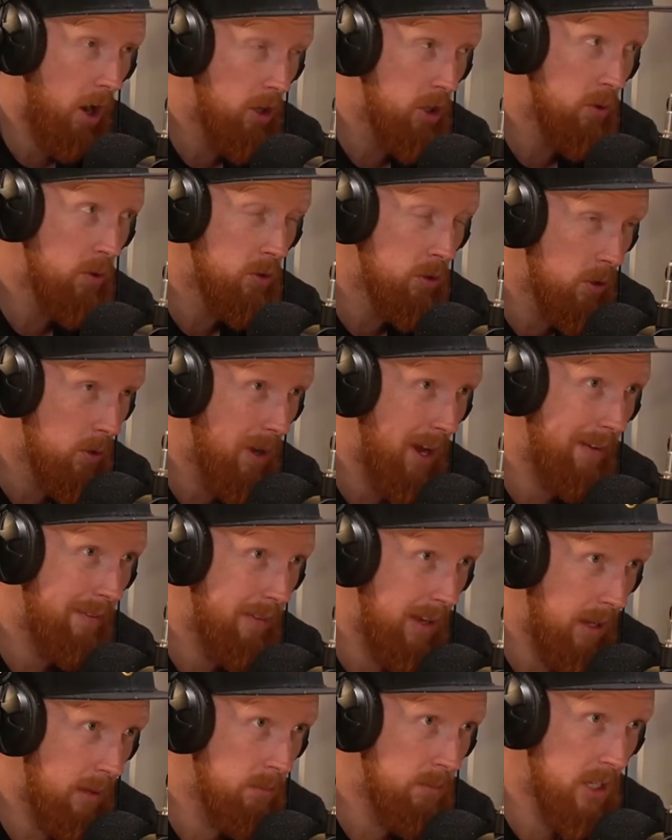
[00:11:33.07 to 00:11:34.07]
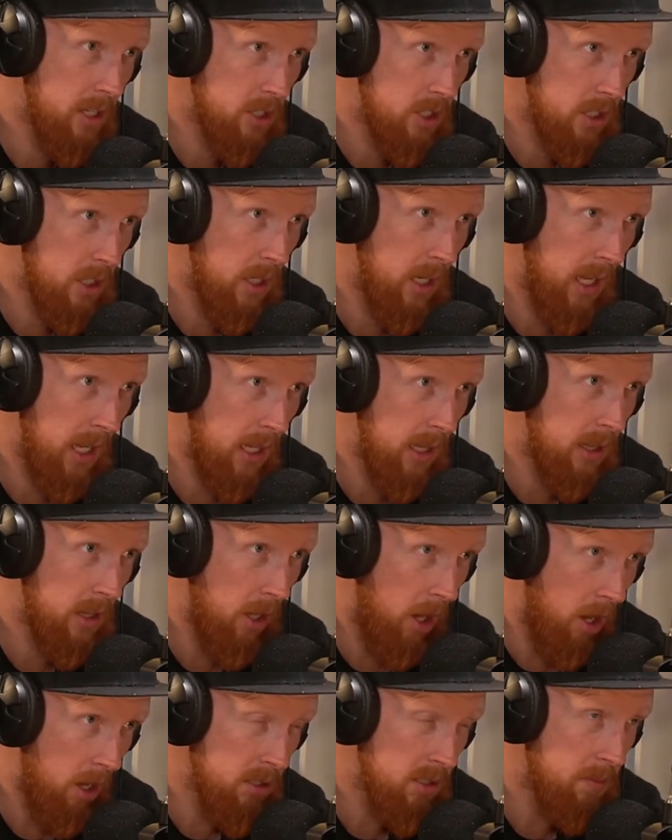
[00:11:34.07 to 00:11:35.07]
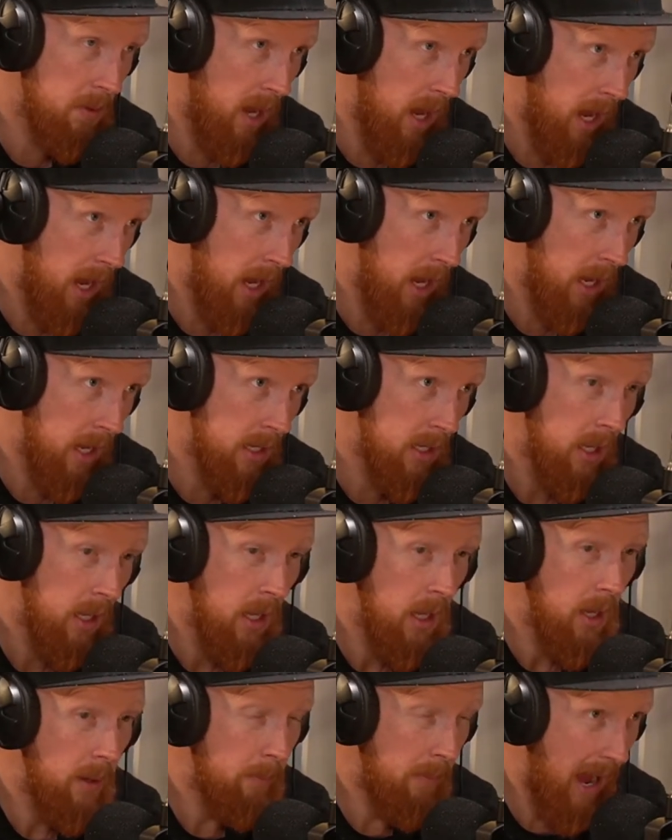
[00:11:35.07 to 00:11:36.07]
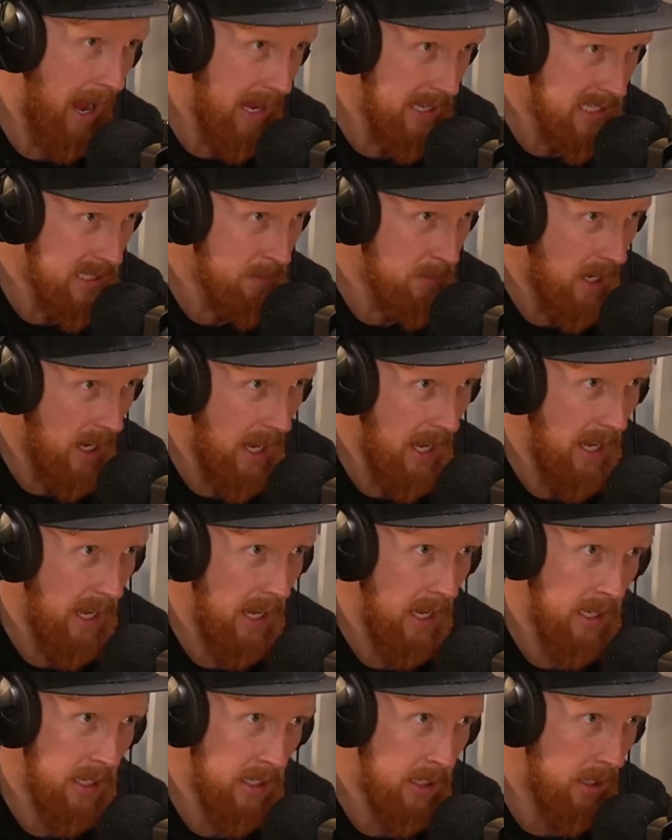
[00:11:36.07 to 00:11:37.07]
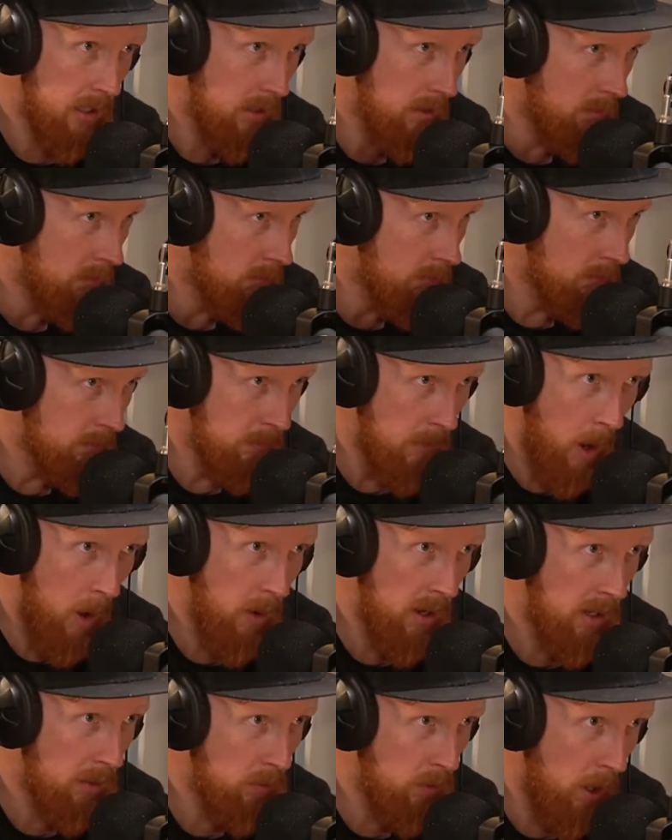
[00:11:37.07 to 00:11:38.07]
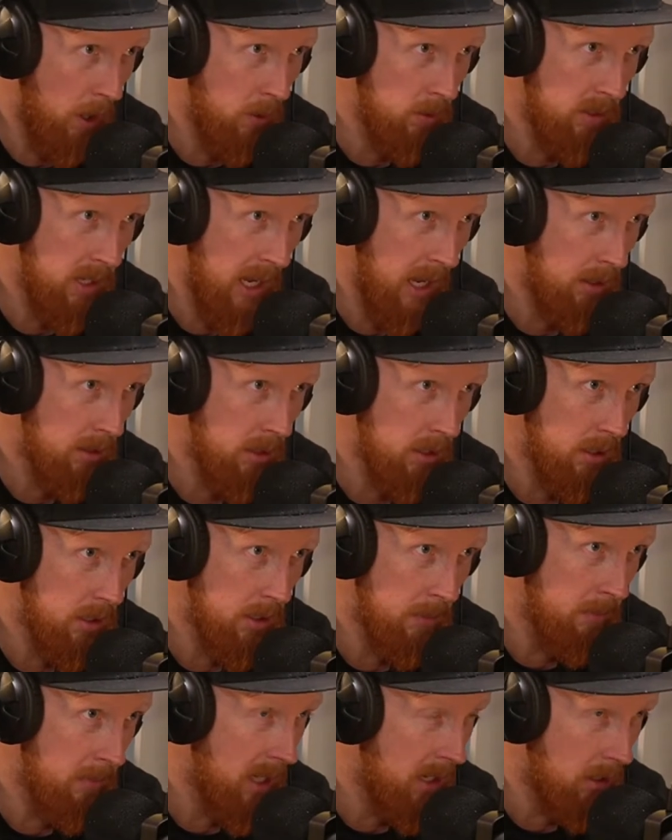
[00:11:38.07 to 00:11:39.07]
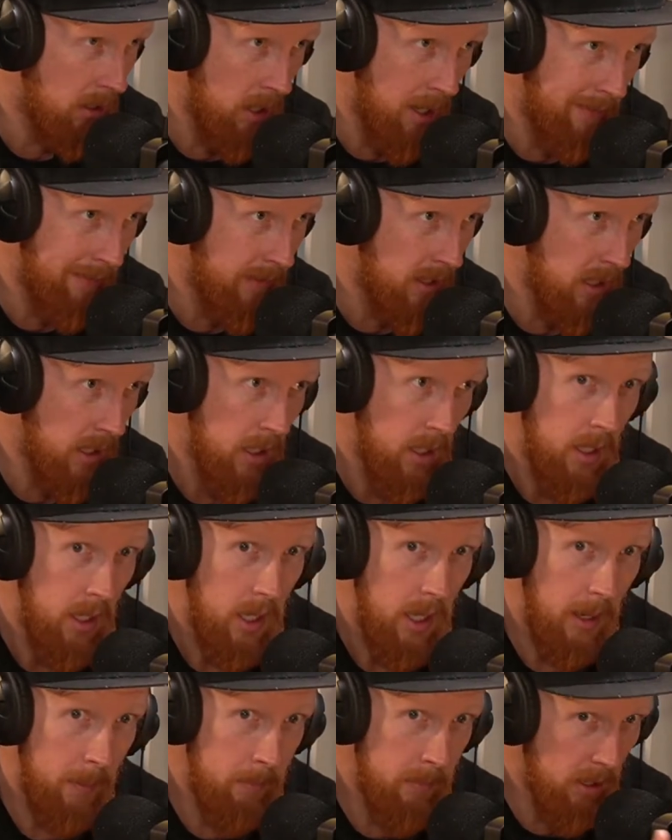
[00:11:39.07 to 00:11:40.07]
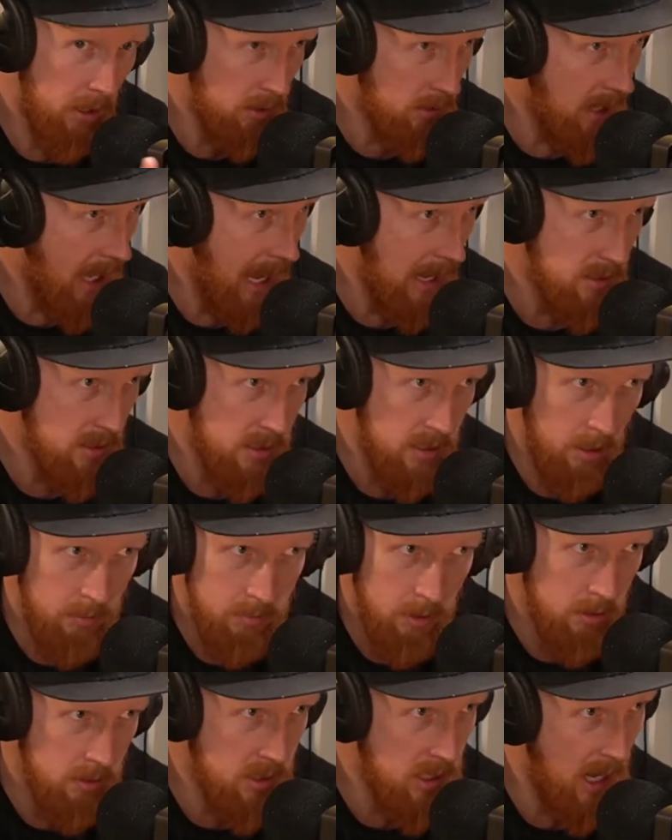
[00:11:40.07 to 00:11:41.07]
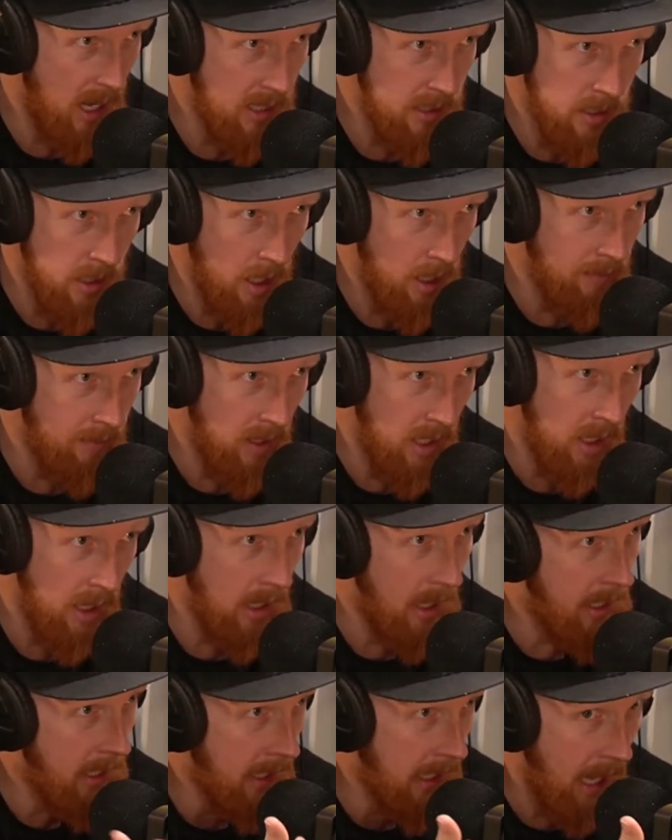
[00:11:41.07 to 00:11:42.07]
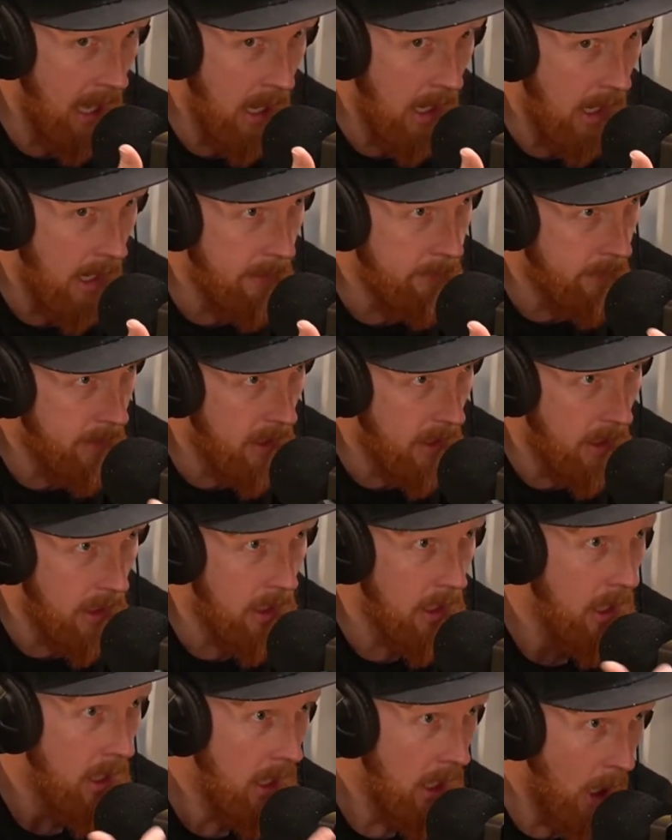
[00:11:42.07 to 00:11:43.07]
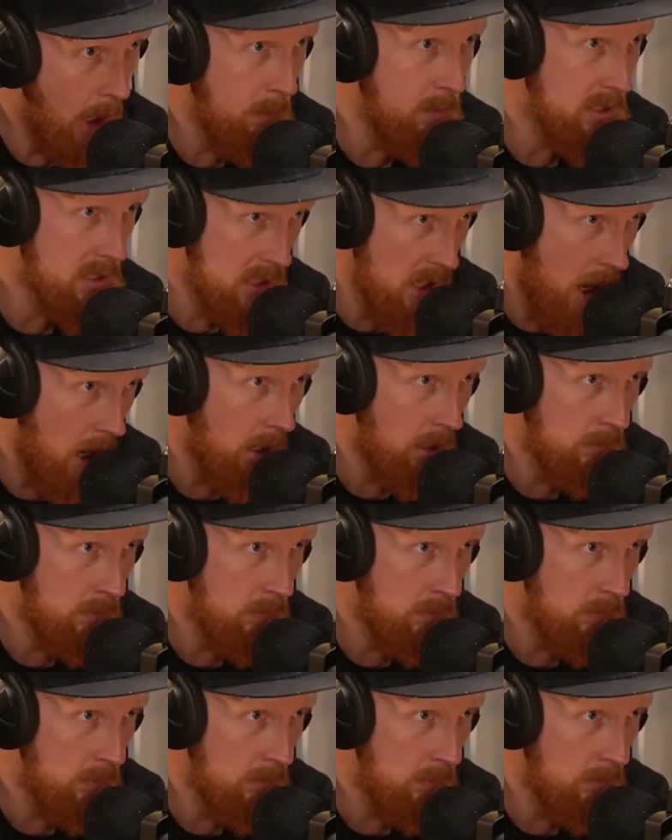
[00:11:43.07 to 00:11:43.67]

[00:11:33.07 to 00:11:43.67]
do have ambition and thoughts behind buying some land, mowing a road down the middle of it, and building houses on both sides of it, and letting a guy like me help you sell them.